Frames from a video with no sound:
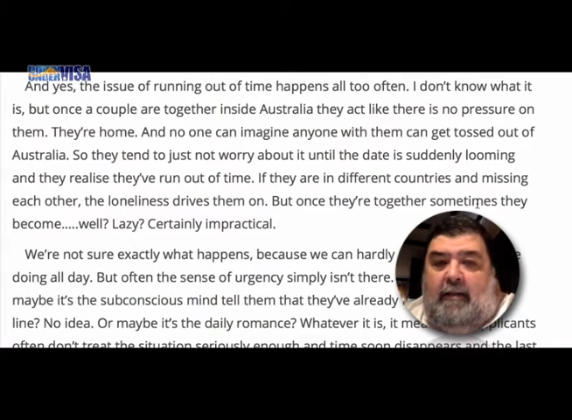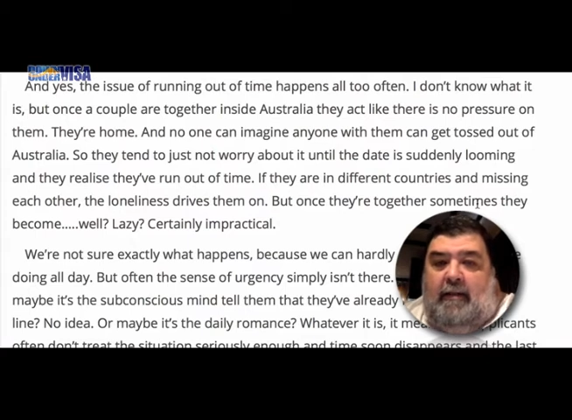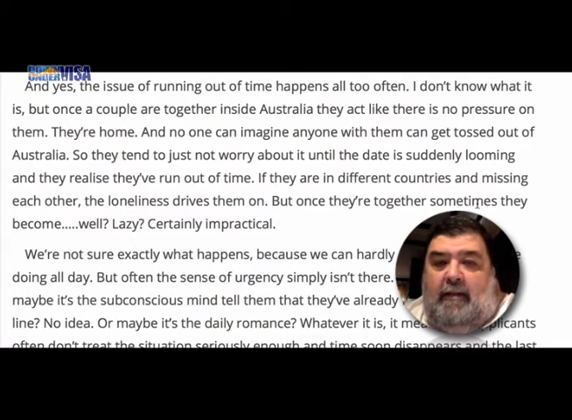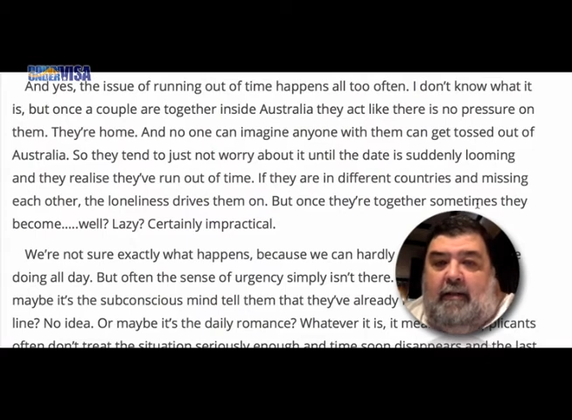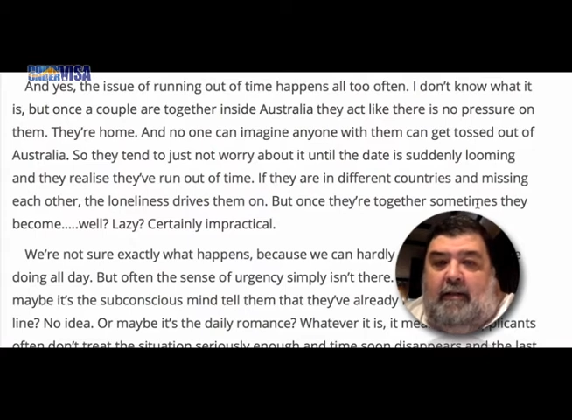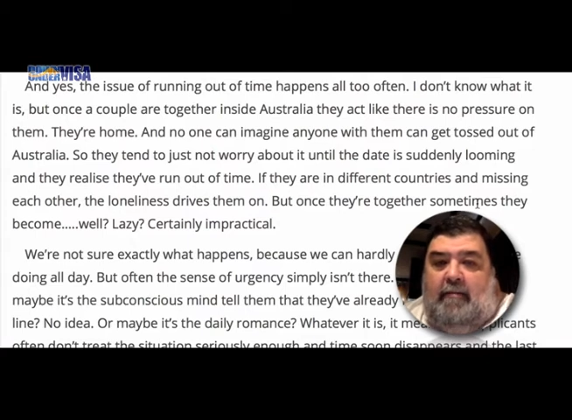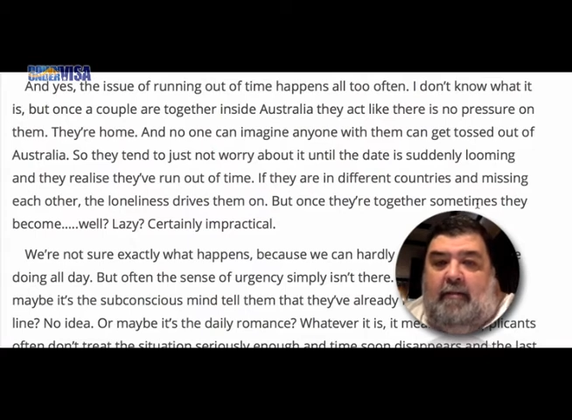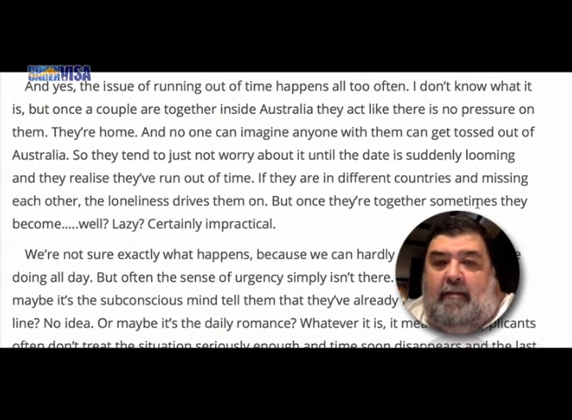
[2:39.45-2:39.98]

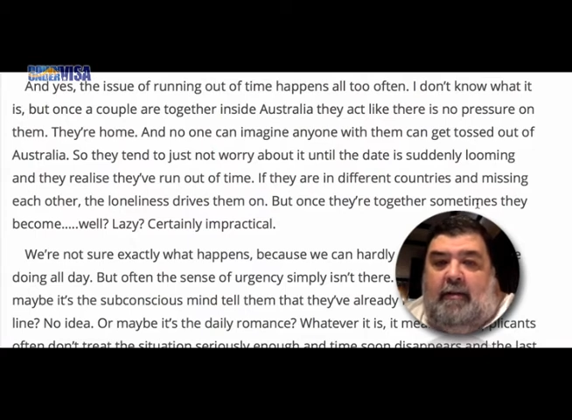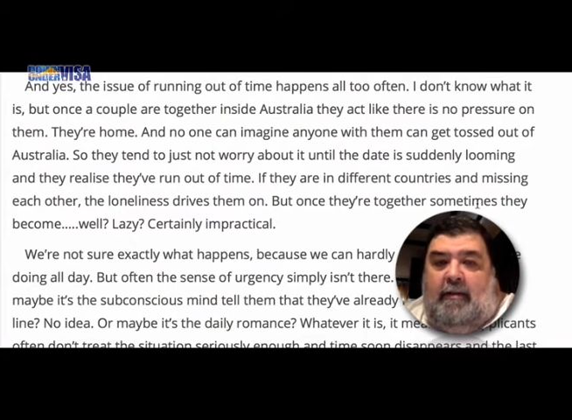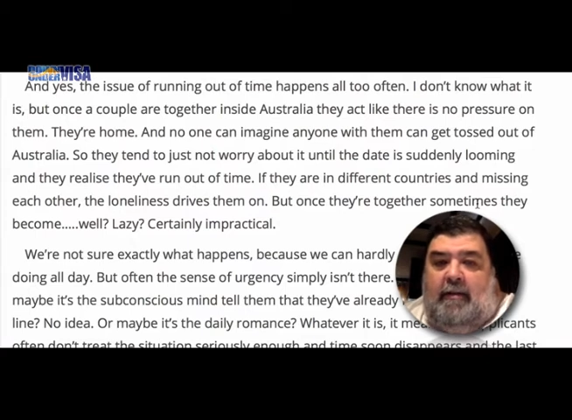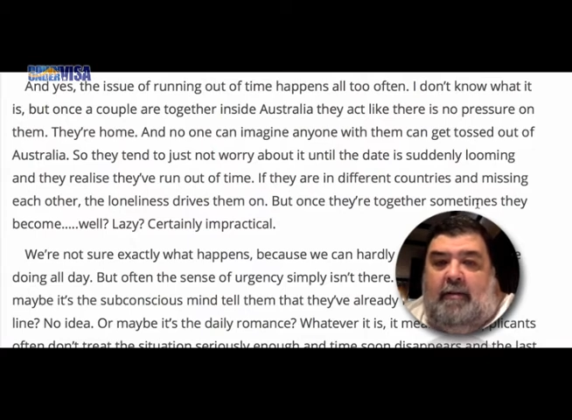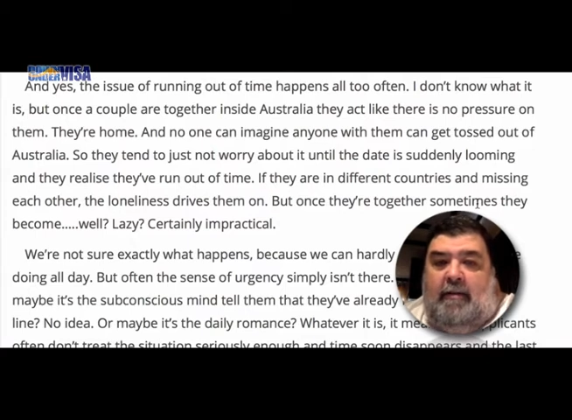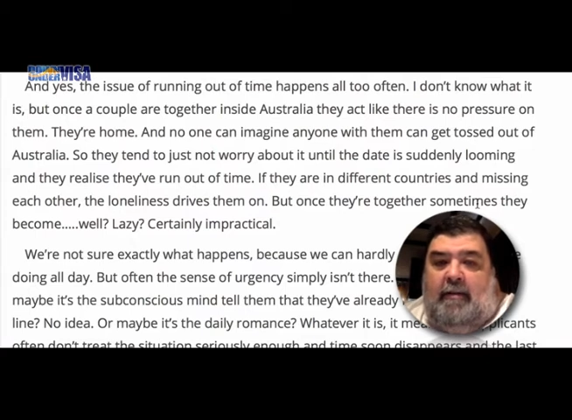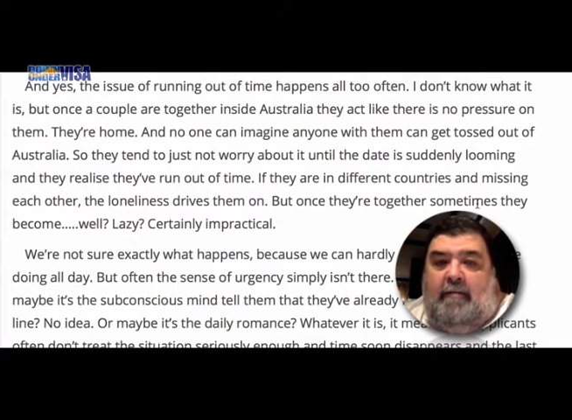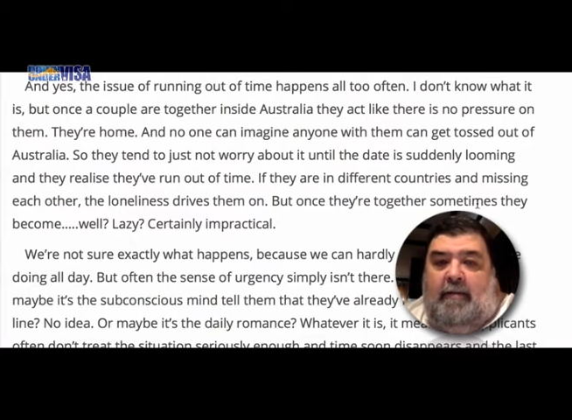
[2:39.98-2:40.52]
and they
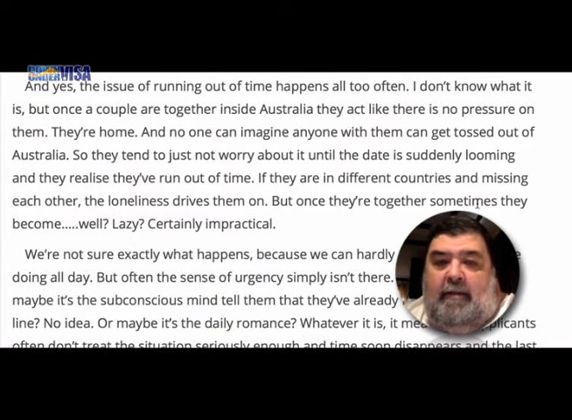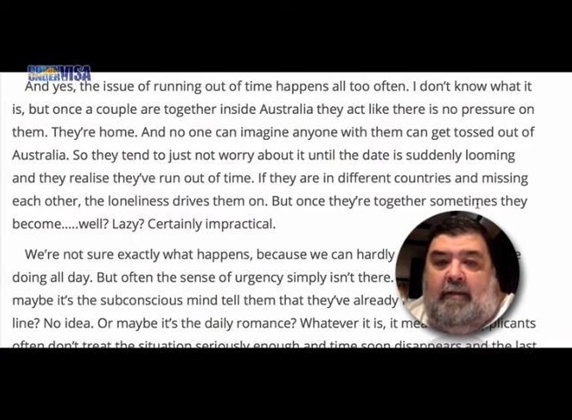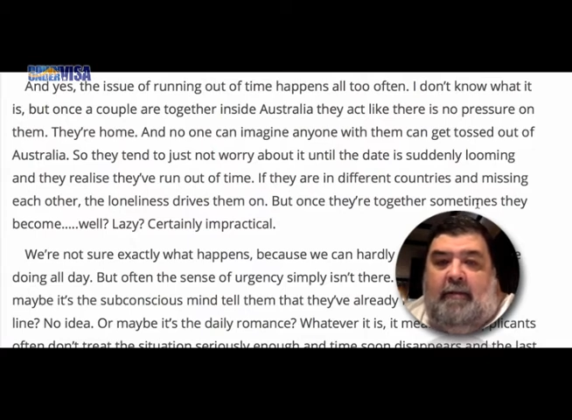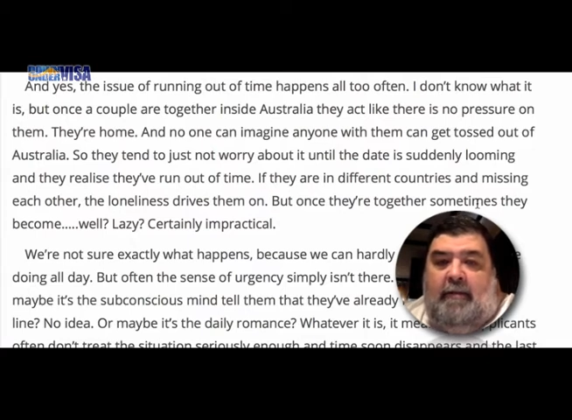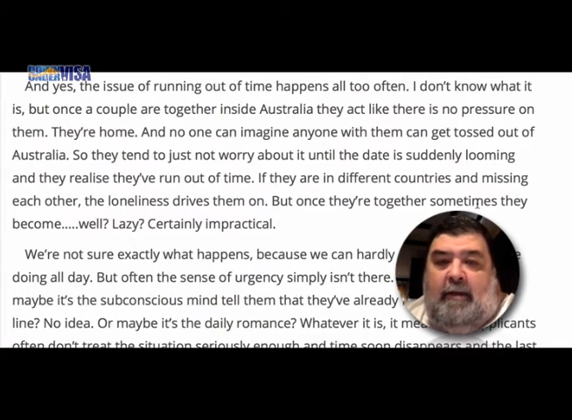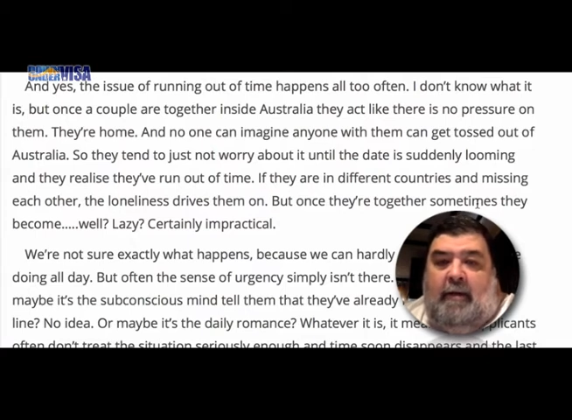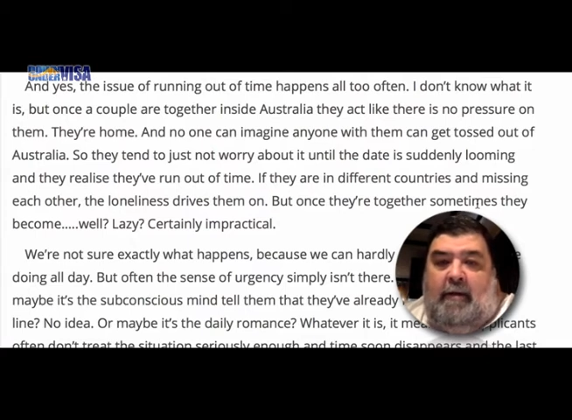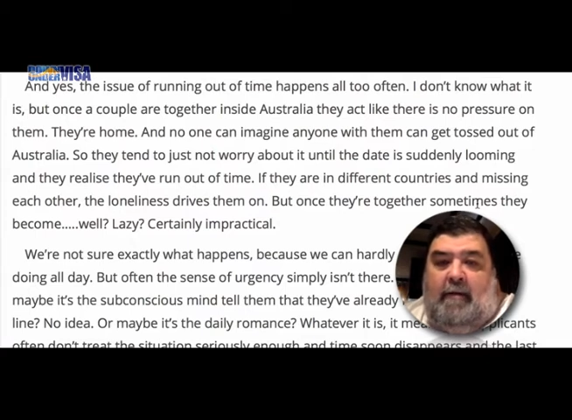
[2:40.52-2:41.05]
realise they've run out
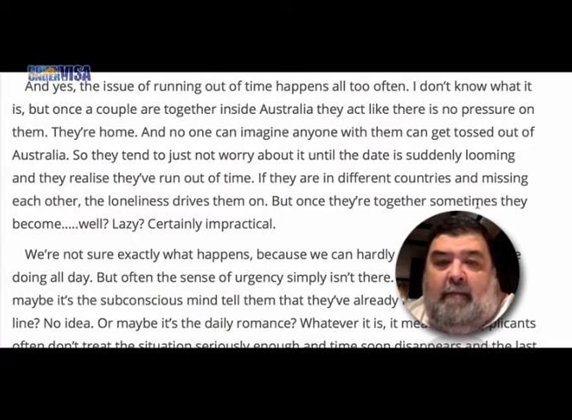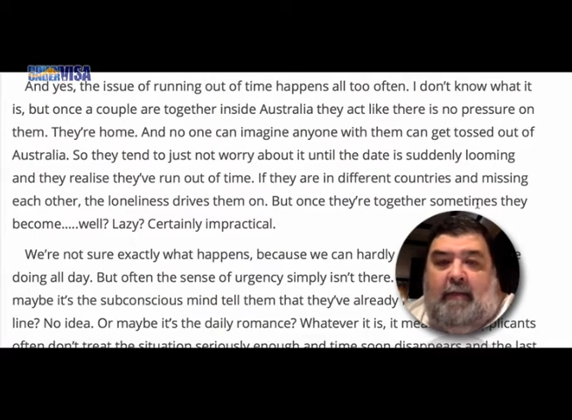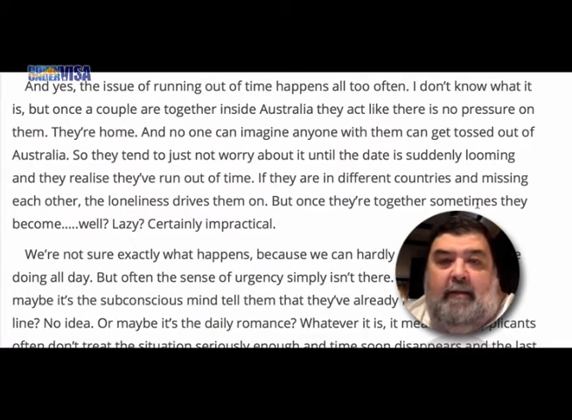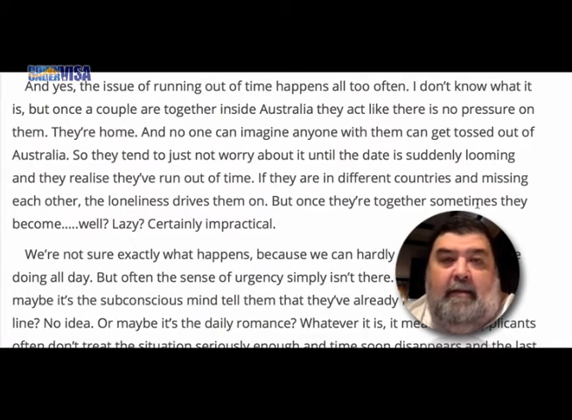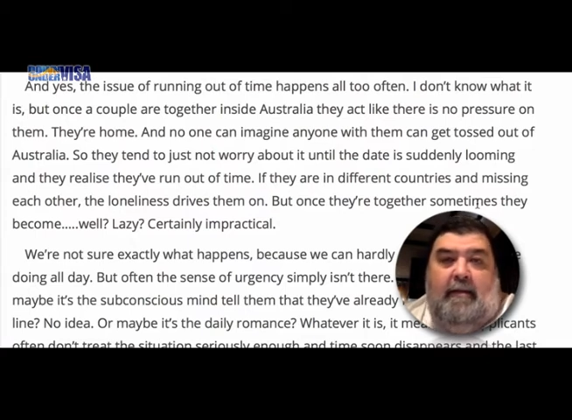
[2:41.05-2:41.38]
of time.